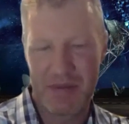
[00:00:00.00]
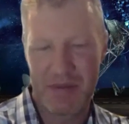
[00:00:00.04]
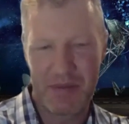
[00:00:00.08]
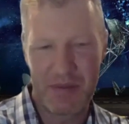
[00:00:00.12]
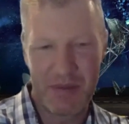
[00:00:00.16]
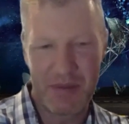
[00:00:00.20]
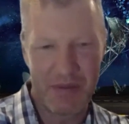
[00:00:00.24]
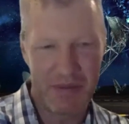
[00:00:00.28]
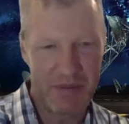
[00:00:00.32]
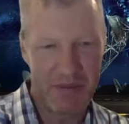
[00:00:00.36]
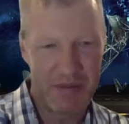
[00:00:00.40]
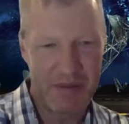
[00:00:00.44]

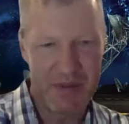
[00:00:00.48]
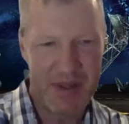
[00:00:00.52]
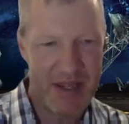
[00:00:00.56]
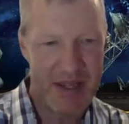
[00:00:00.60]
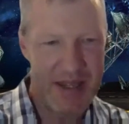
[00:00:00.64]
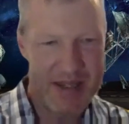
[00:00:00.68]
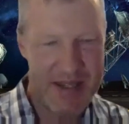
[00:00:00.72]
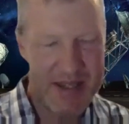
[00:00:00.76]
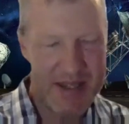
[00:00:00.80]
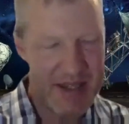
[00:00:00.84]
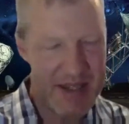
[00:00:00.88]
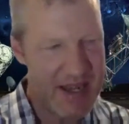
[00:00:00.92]
would
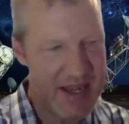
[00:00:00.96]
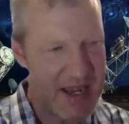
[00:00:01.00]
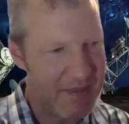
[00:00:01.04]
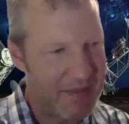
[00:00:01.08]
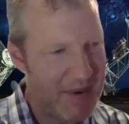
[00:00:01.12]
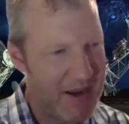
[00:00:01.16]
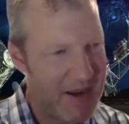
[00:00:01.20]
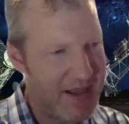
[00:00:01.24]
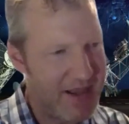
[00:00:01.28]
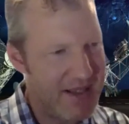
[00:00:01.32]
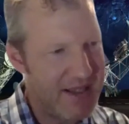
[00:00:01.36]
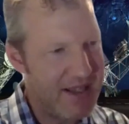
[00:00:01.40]
need to take
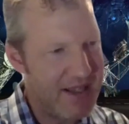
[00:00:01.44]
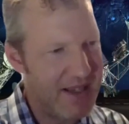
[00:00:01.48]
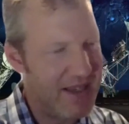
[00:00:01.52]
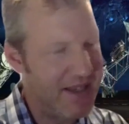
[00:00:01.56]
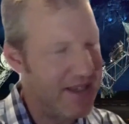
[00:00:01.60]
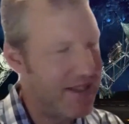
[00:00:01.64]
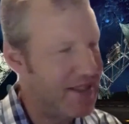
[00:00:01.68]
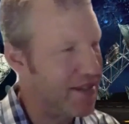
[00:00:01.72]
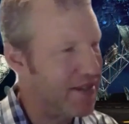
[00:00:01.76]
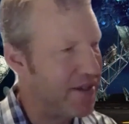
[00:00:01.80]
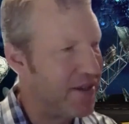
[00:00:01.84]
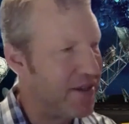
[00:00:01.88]
place at
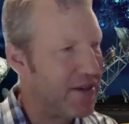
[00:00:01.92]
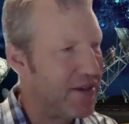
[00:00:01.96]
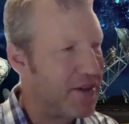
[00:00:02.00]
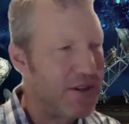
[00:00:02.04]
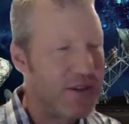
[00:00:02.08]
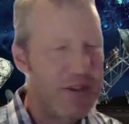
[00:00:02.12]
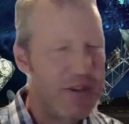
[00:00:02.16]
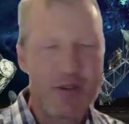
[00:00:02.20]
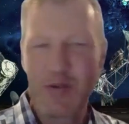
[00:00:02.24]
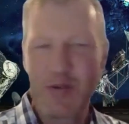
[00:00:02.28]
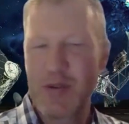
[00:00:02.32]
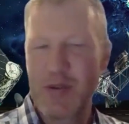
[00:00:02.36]
least
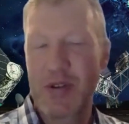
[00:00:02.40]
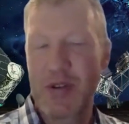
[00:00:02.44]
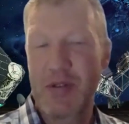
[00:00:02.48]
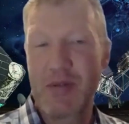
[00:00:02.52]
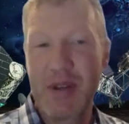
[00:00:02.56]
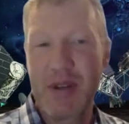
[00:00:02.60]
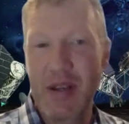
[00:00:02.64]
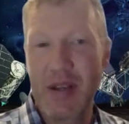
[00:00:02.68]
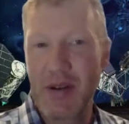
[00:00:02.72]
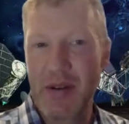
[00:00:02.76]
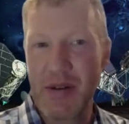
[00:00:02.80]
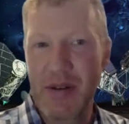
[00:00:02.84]
2 or
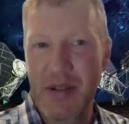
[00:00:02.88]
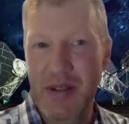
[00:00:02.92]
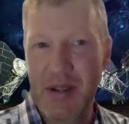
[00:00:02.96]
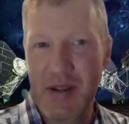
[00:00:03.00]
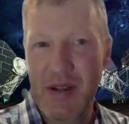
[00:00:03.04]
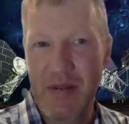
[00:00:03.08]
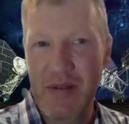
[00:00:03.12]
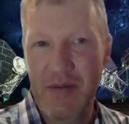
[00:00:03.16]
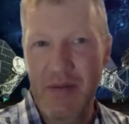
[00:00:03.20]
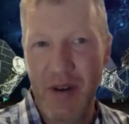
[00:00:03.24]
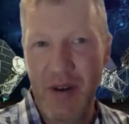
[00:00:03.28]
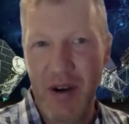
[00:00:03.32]
3 years
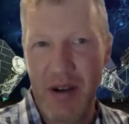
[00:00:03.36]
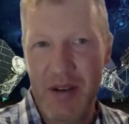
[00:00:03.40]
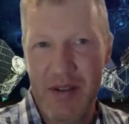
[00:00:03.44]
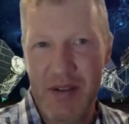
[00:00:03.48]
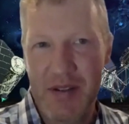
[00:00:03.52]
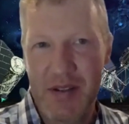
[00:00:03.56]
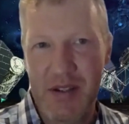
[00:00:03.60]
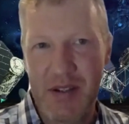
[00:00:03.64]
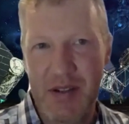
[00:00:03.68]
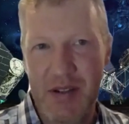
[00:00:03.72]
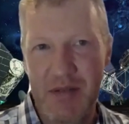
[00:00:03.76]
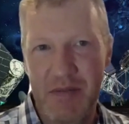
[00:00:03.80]
in
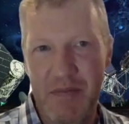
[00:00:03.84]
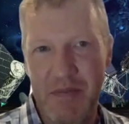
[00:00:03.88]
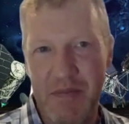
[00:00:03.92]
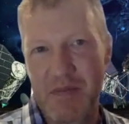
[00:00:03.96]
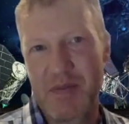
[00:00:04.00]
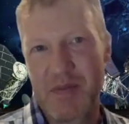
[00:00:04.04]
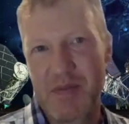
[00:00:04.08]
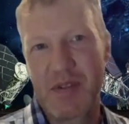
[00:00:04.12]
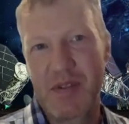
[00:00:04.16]
advance to